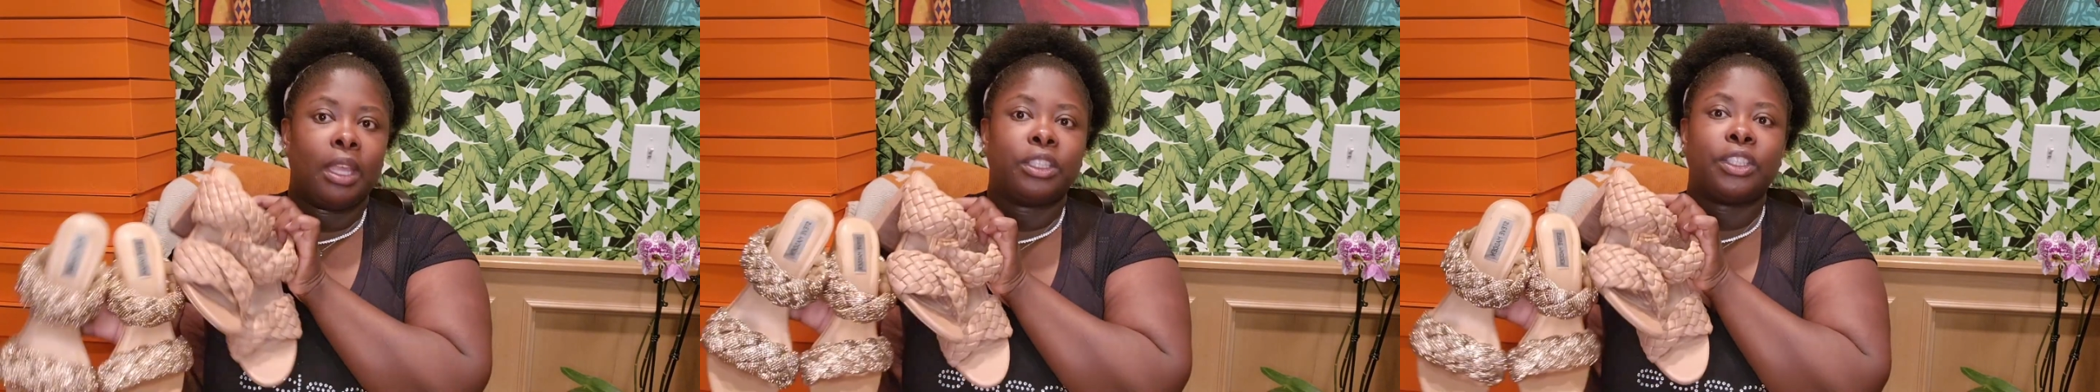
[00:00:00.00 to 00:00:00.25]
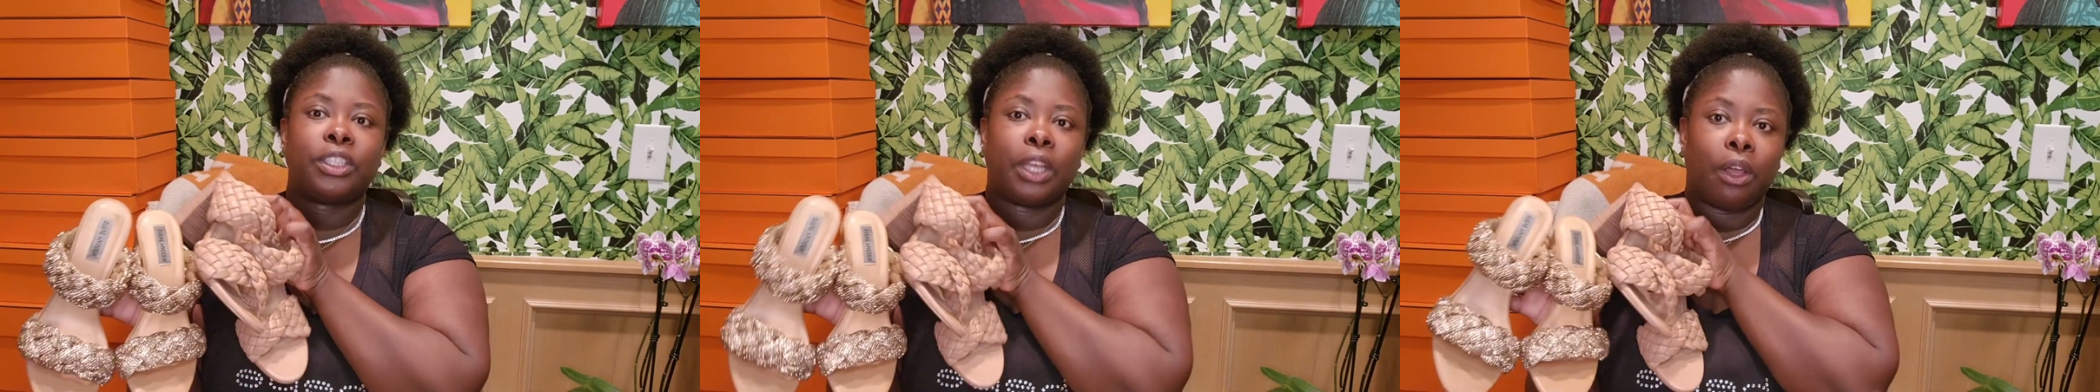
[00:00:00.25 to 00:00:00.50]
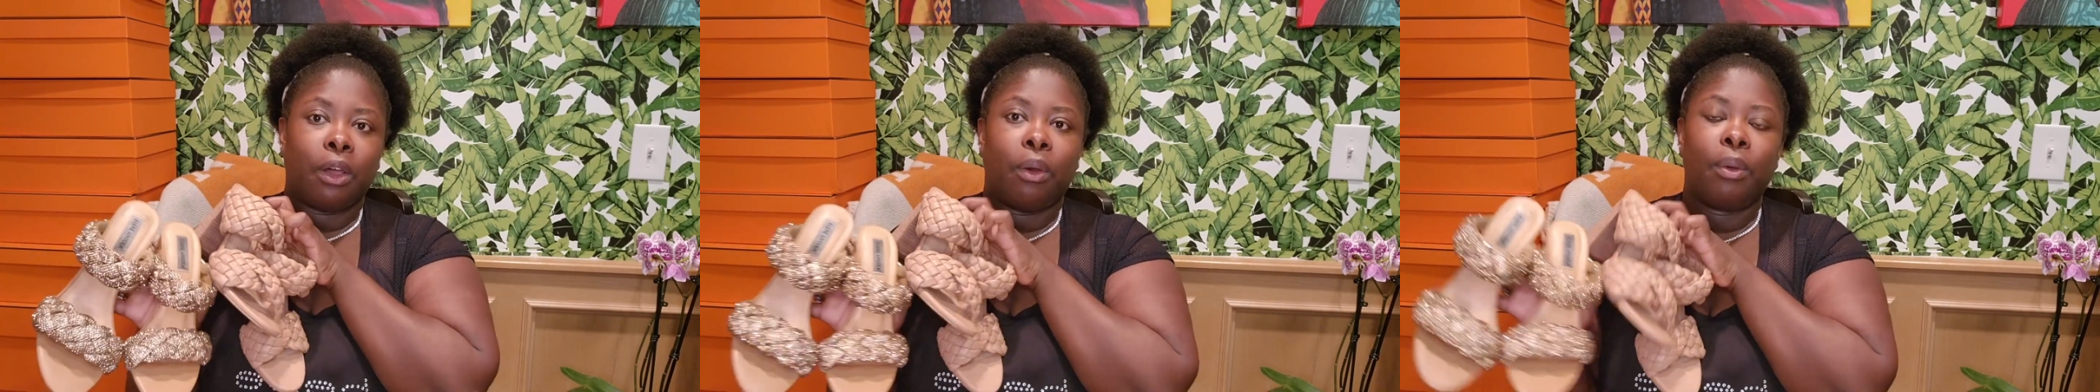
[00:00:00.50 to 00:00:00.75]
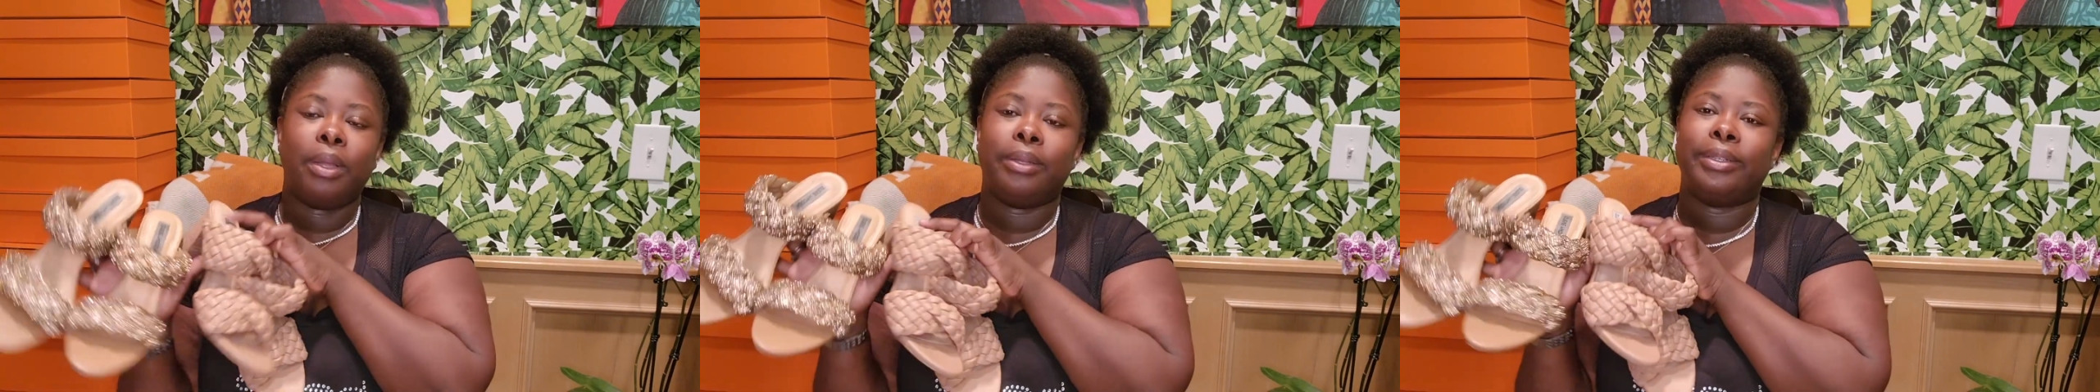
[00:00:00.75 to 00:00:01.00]

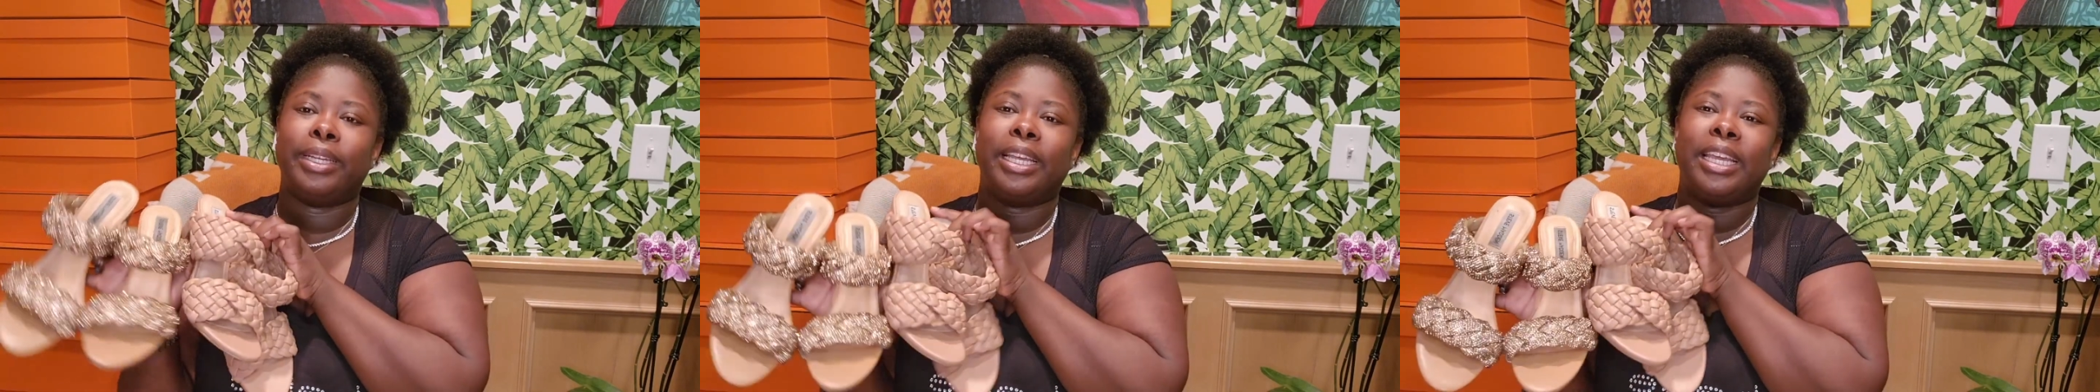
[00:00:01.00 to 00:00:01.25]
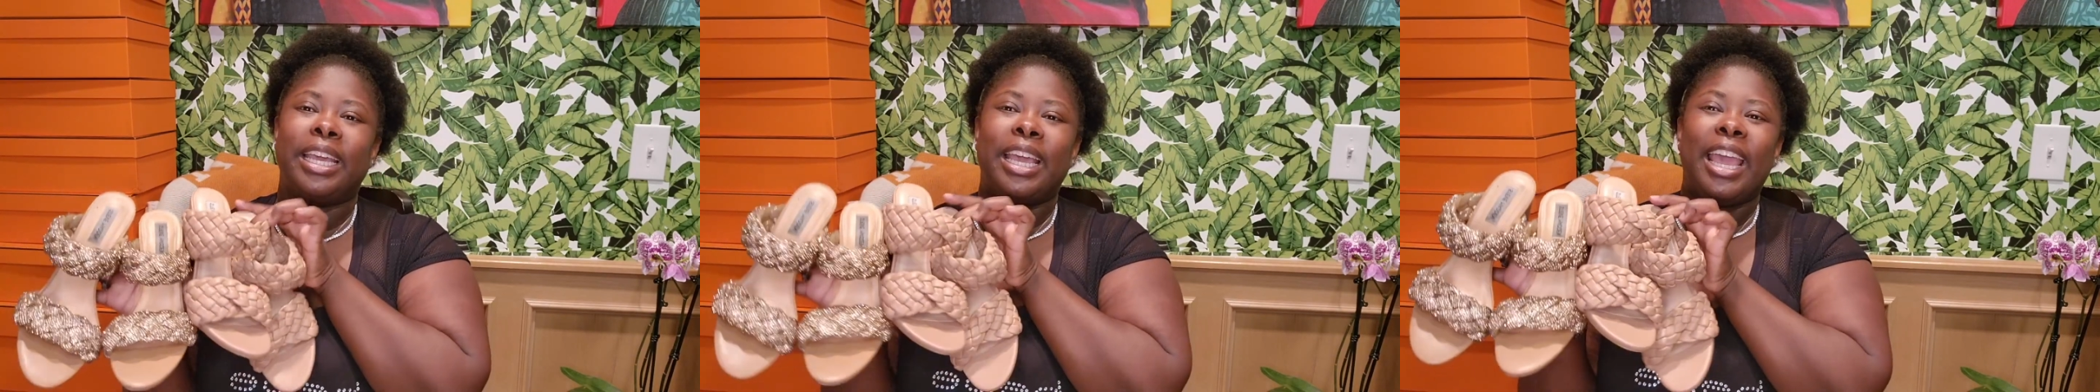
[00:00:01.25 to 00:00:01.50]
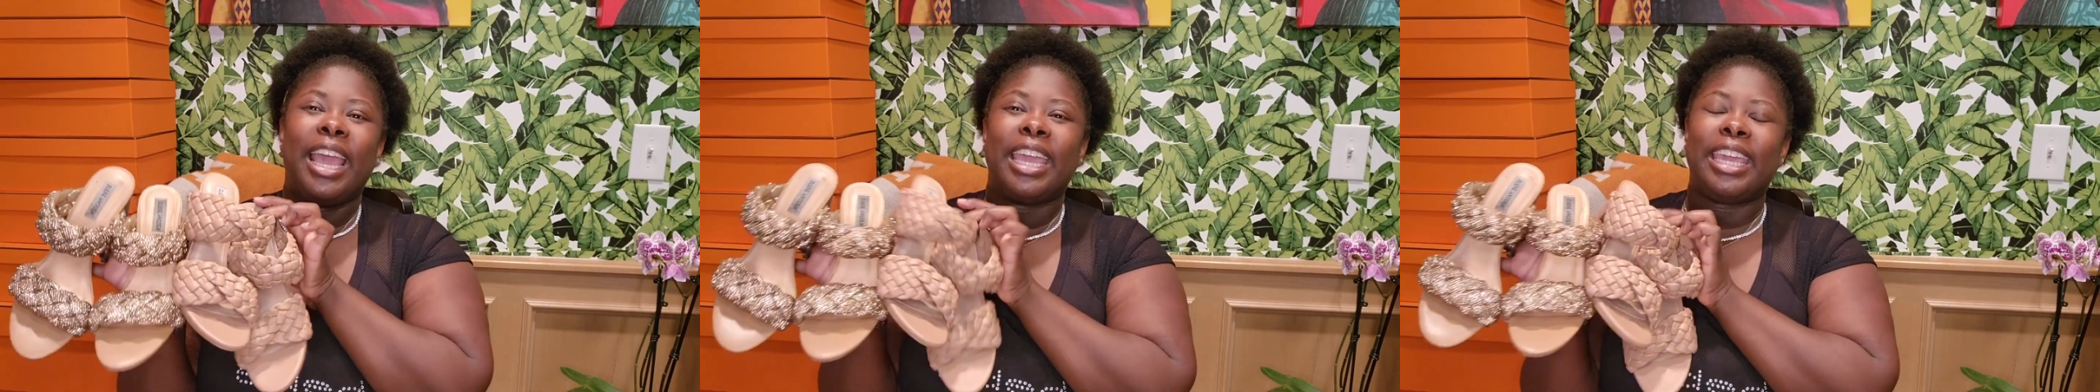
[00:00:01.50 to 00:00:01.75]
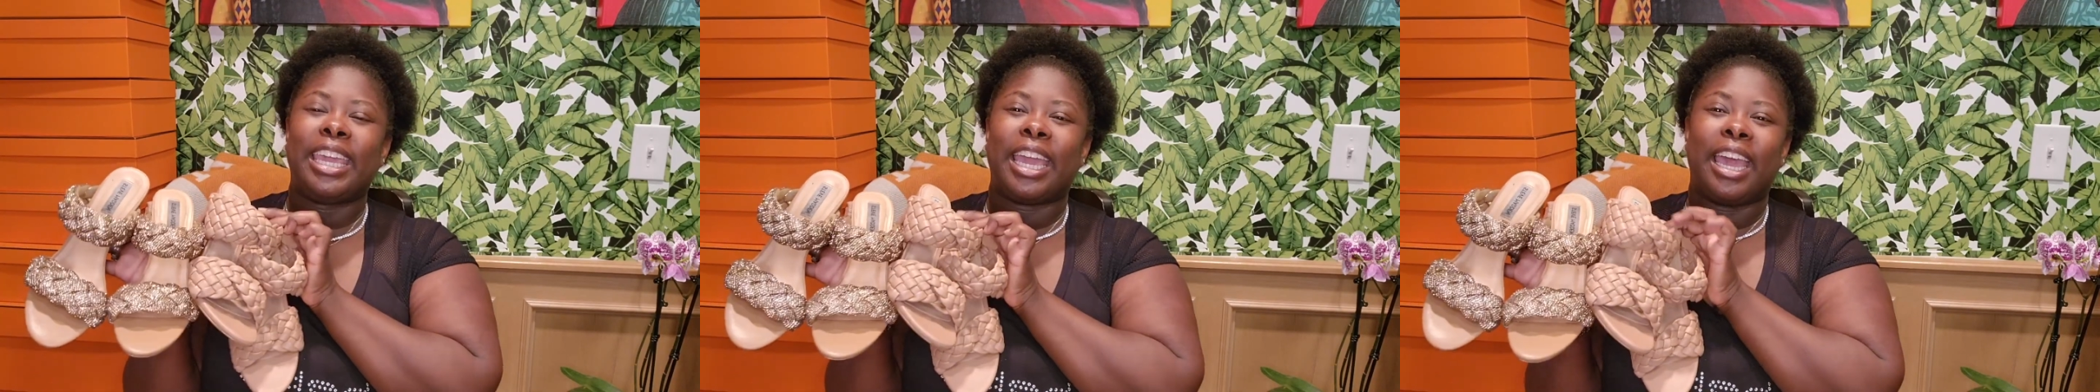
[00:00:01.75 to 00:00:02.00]
So,
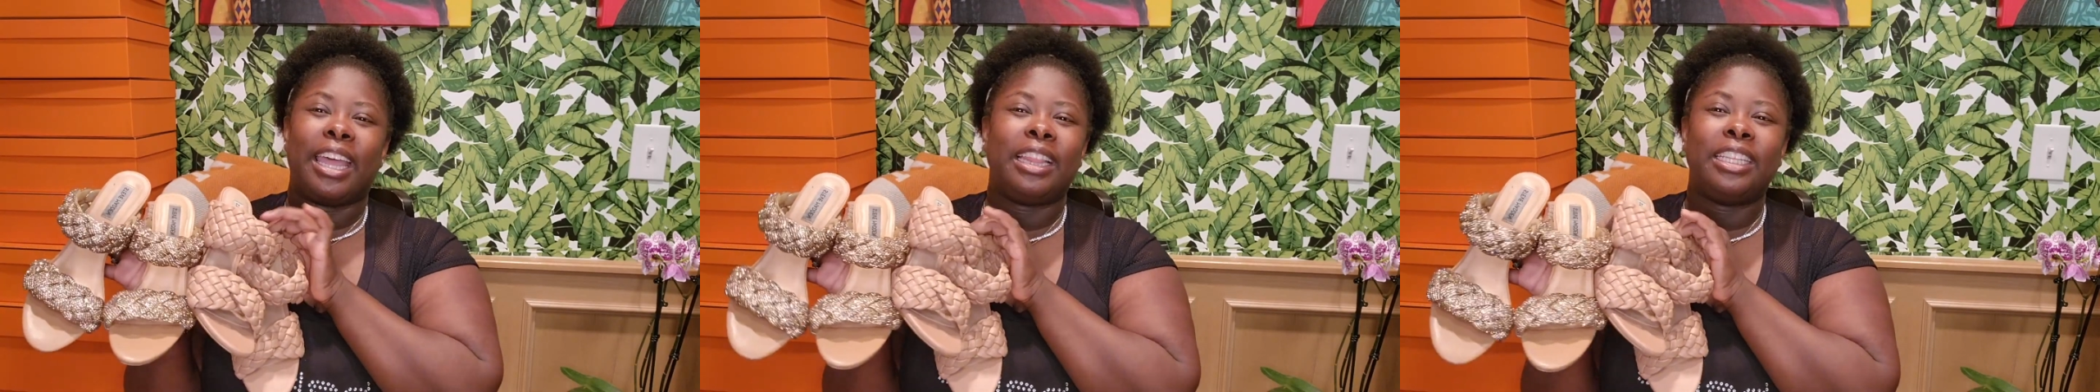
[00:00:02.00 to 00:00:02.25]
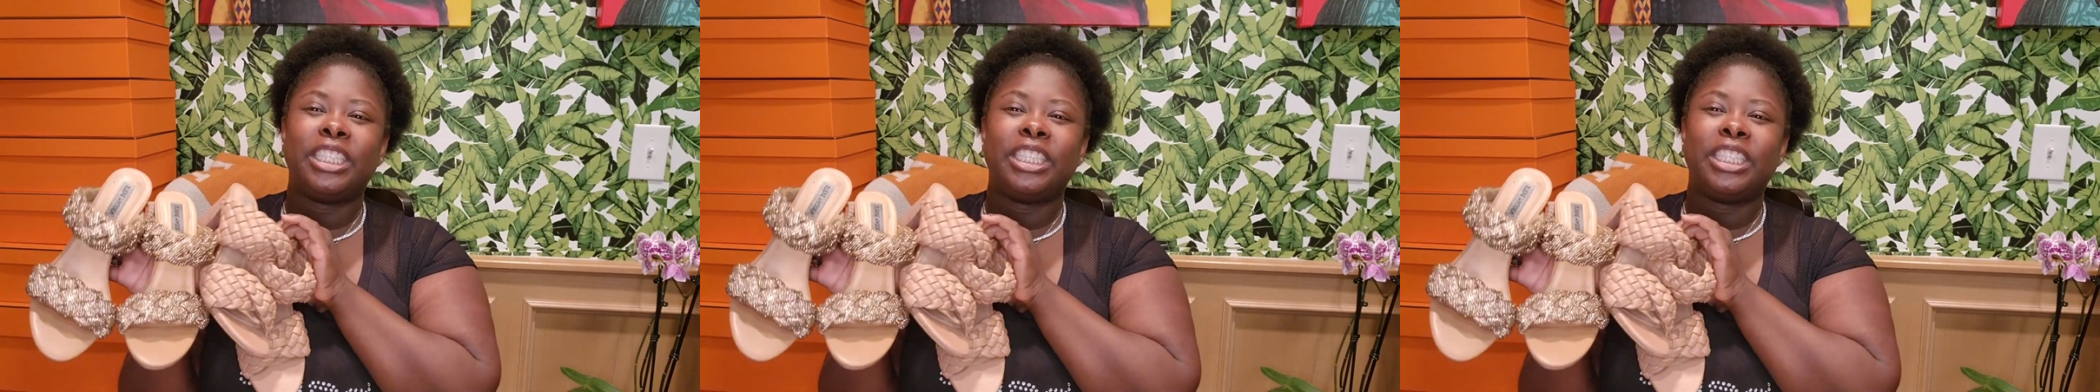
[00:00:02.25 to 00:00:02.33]
yeah,